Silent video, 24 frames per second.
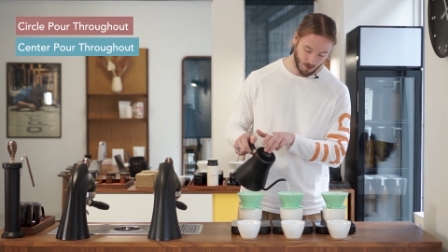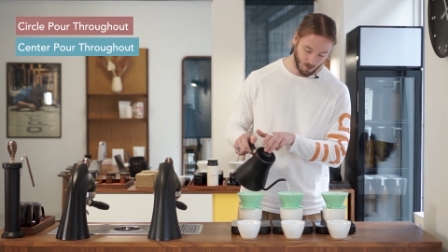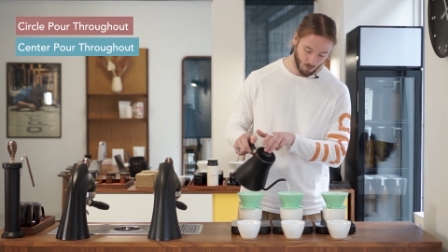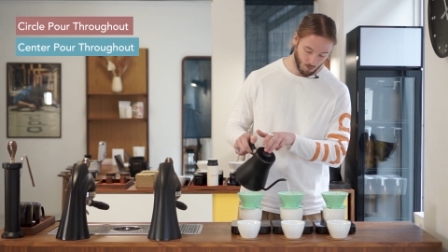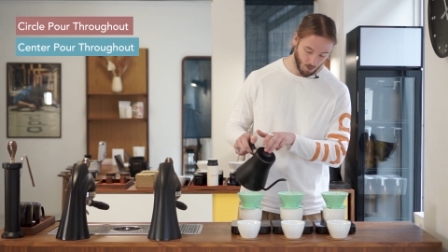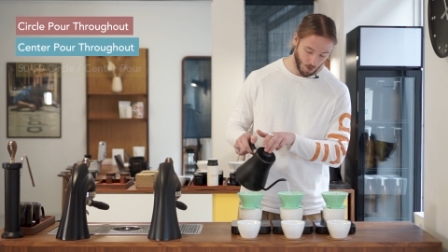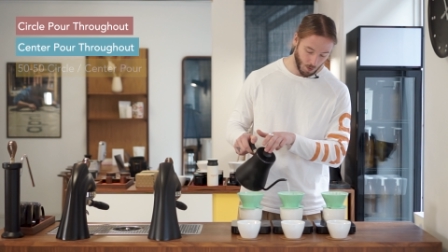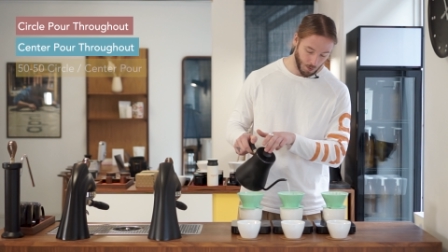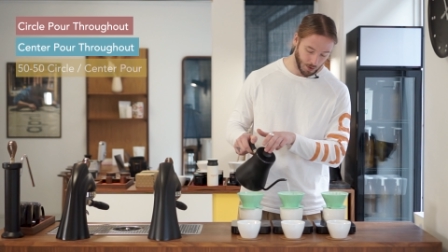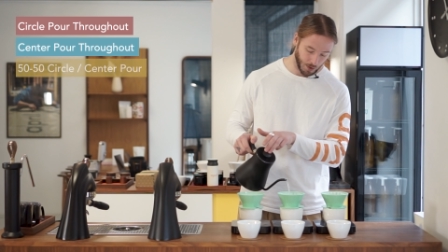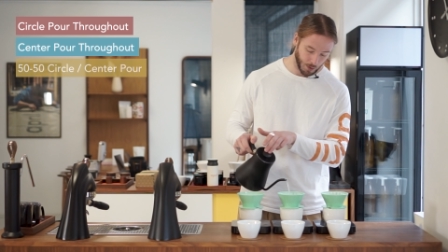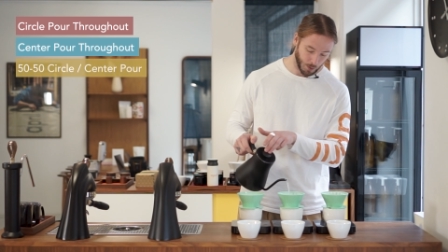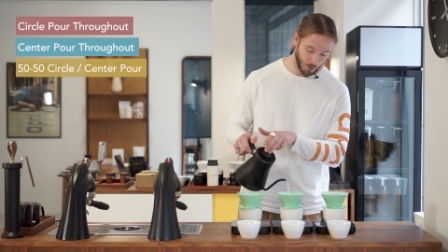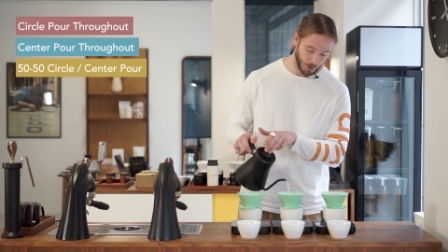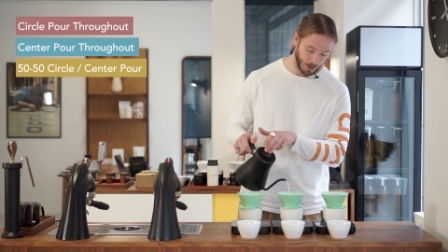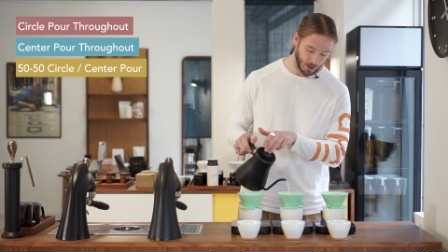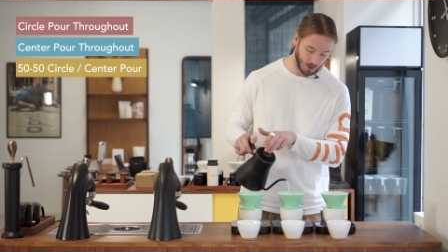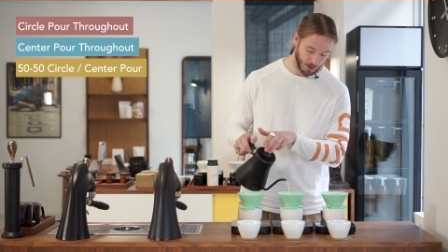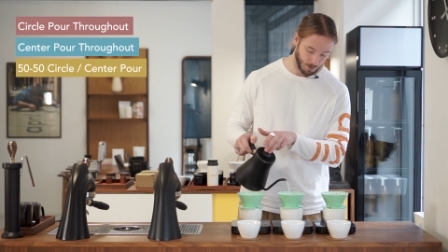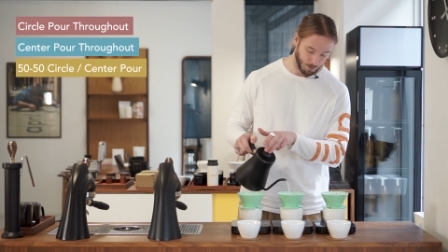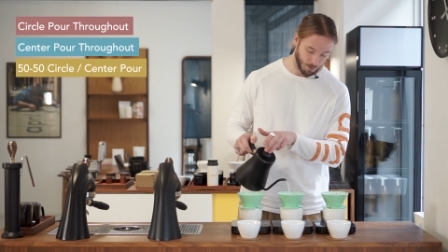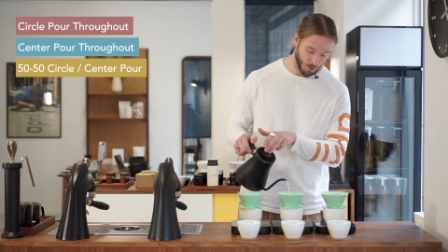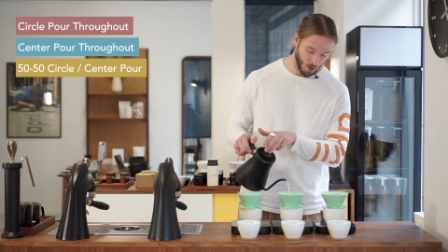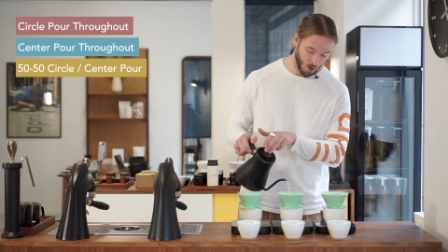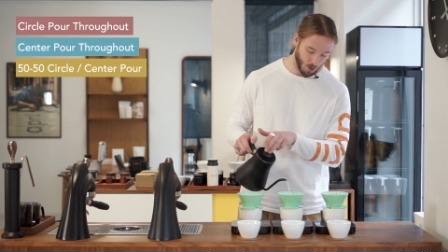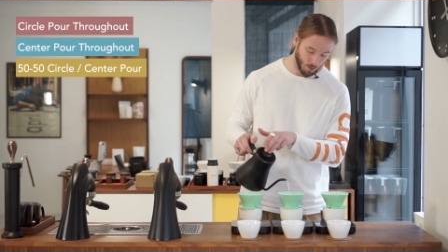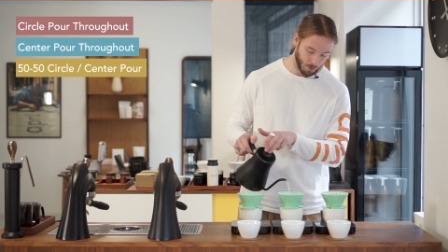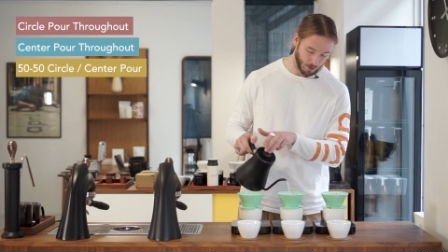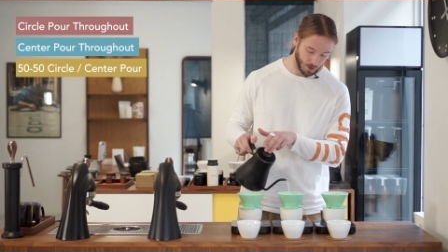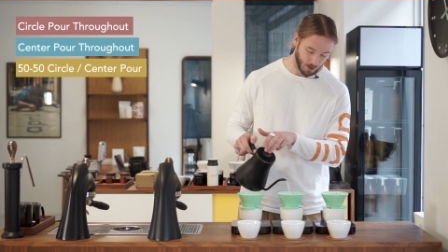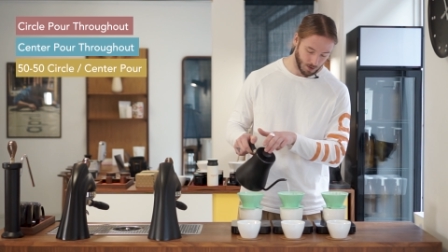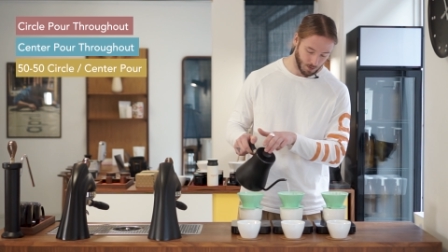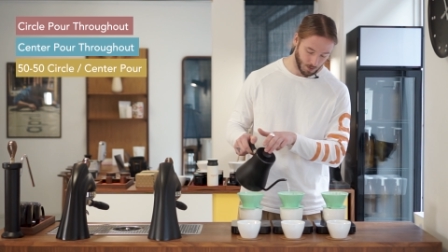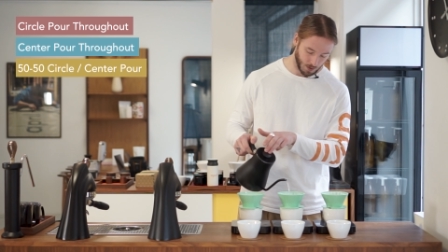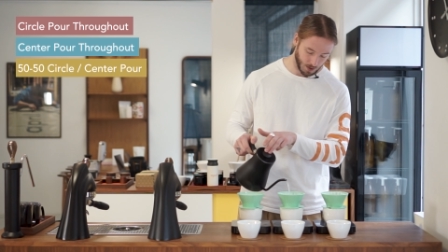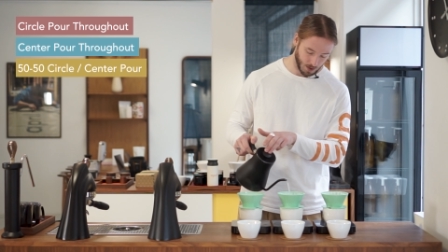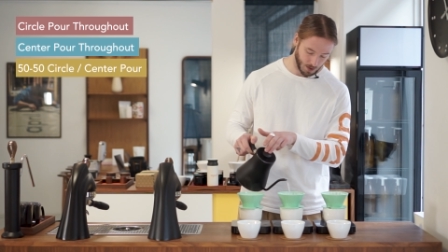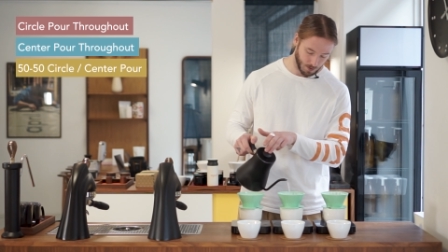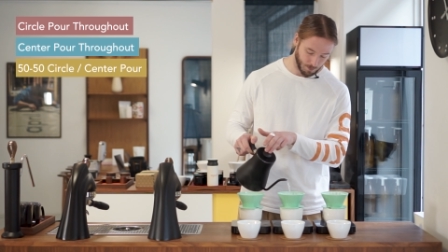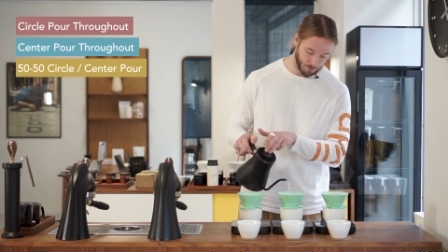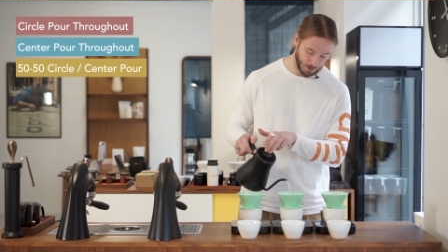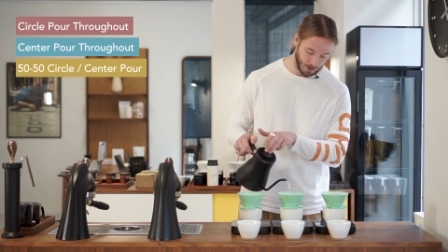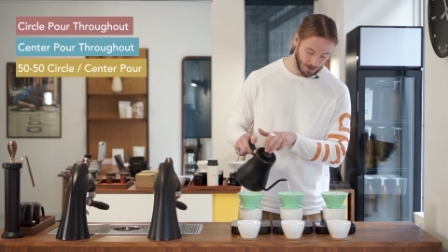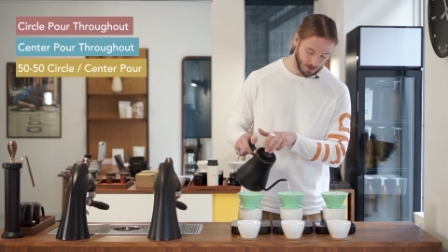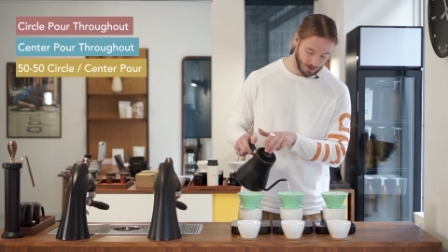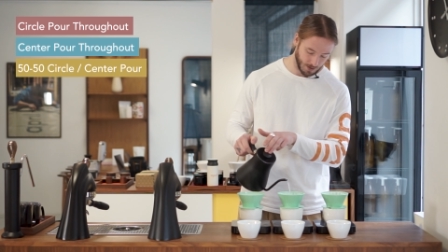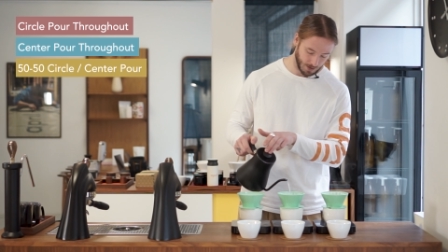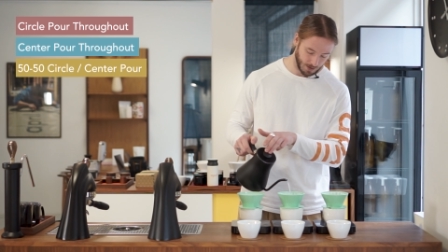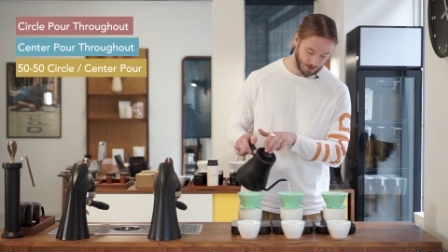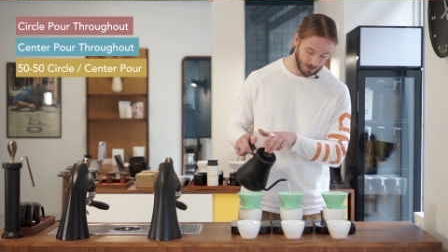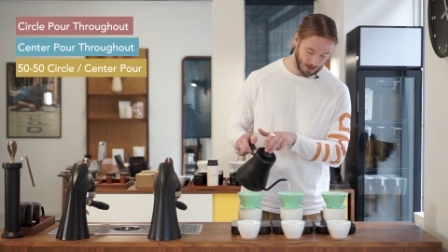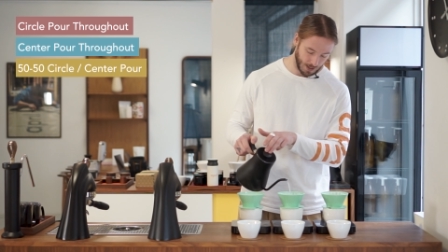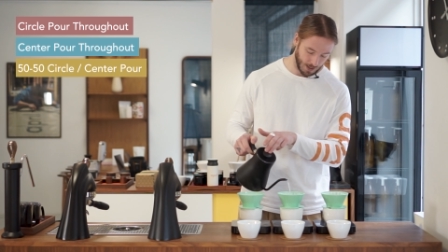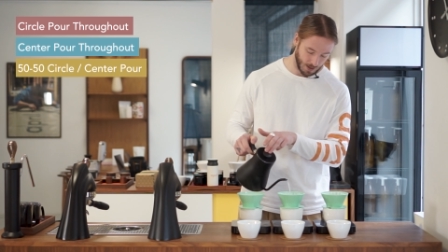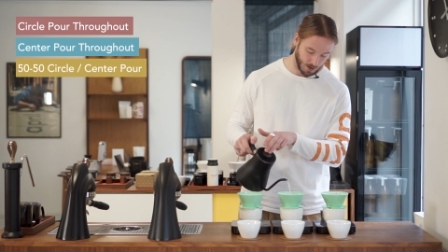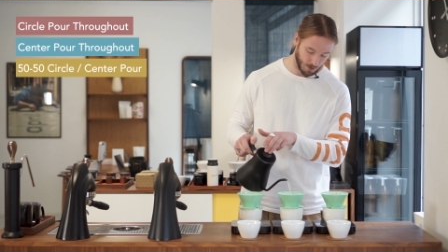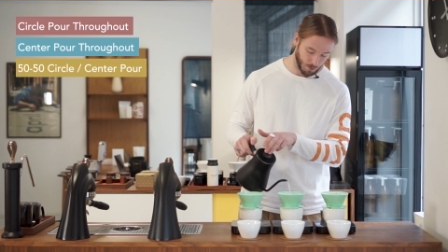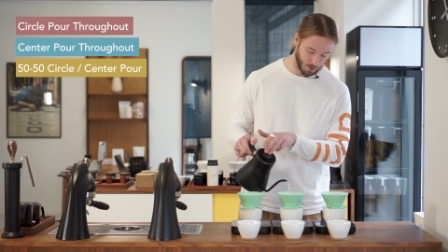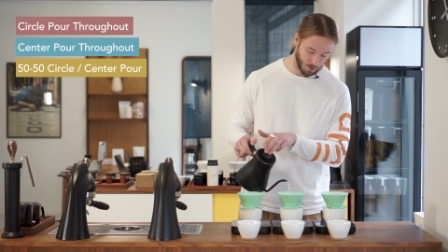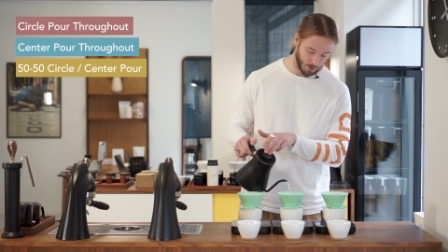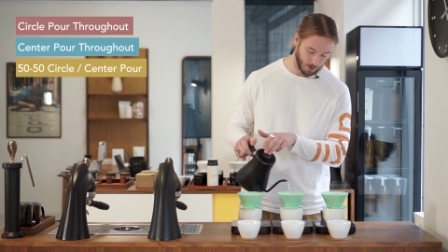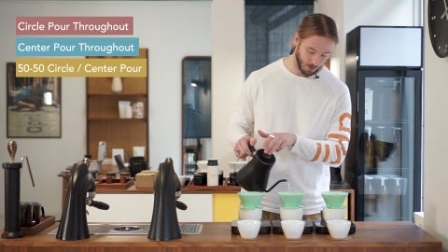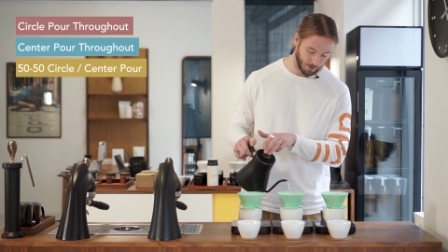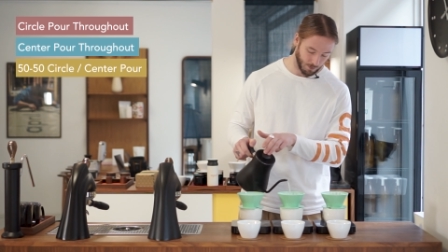what we're doing at the moment, which is basically at the moment